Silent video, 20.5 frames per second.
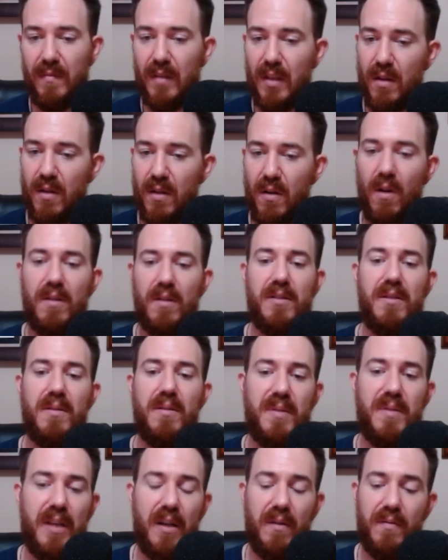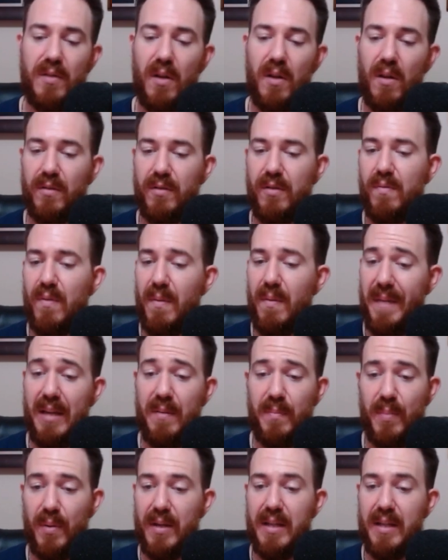Cards themselves also
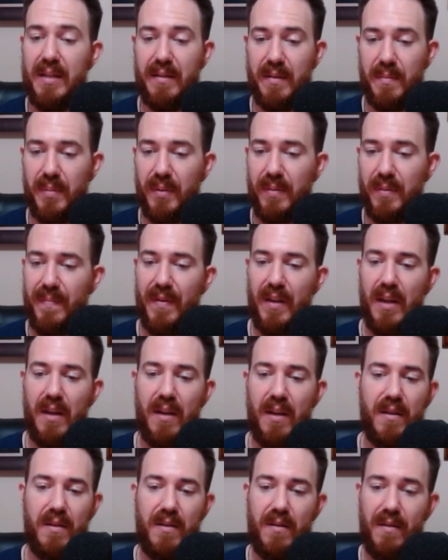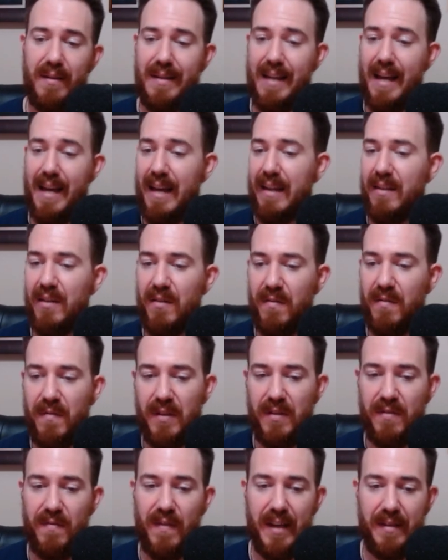remain pretty simple. Their attack and
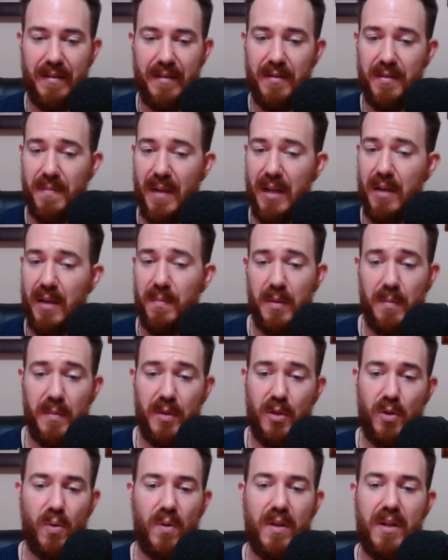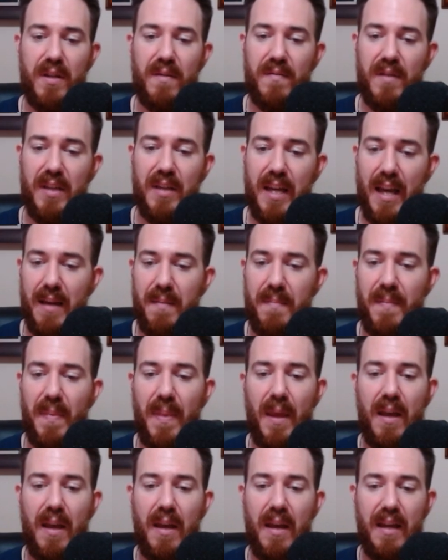defense values make up the majority of the game,
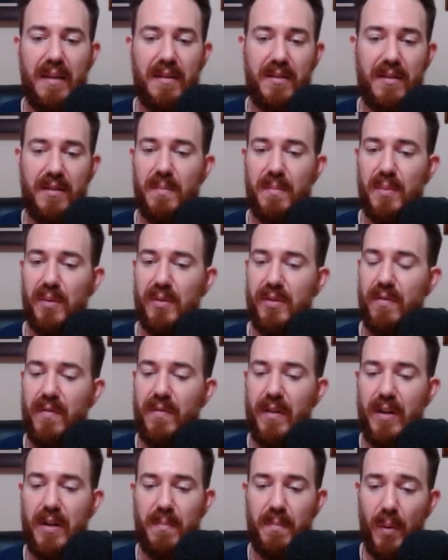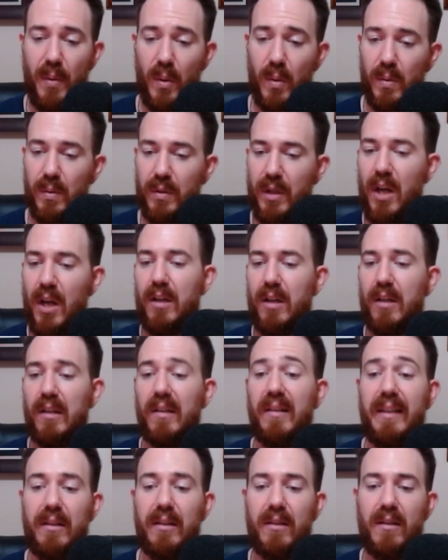and the symbols are very bold,
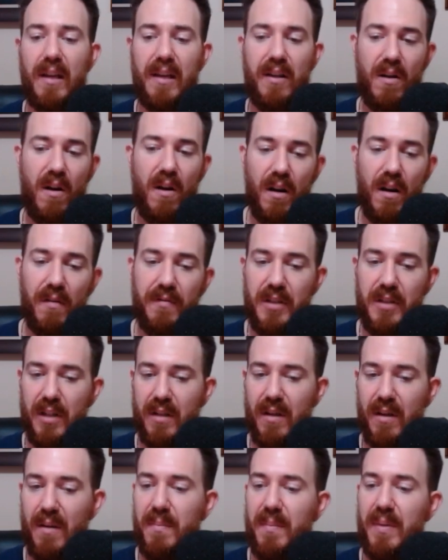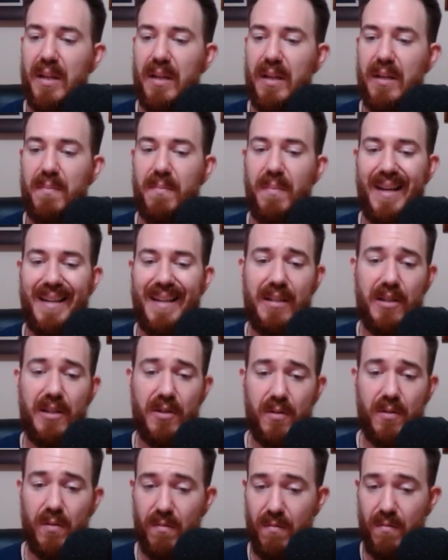clear, and often accompanied by
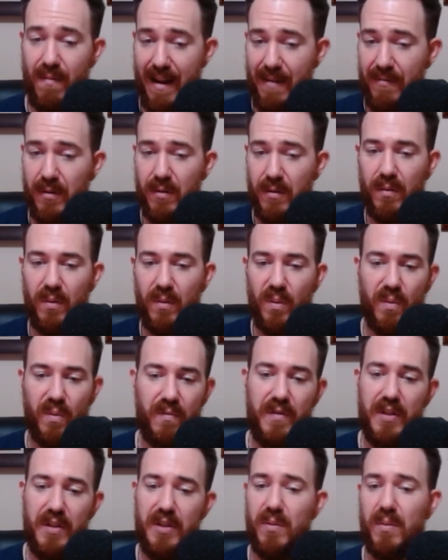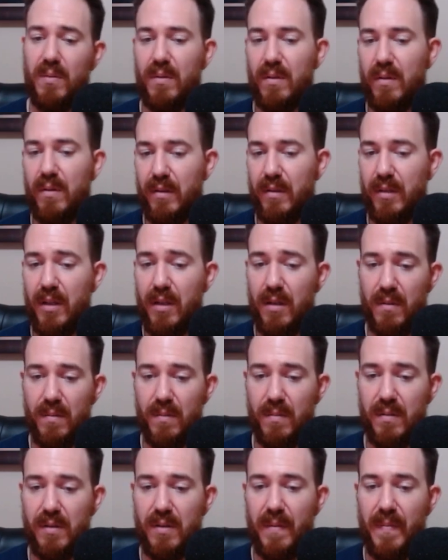additional graphical or visual
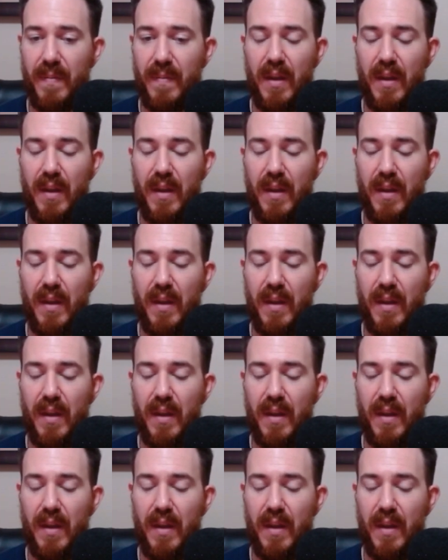cues.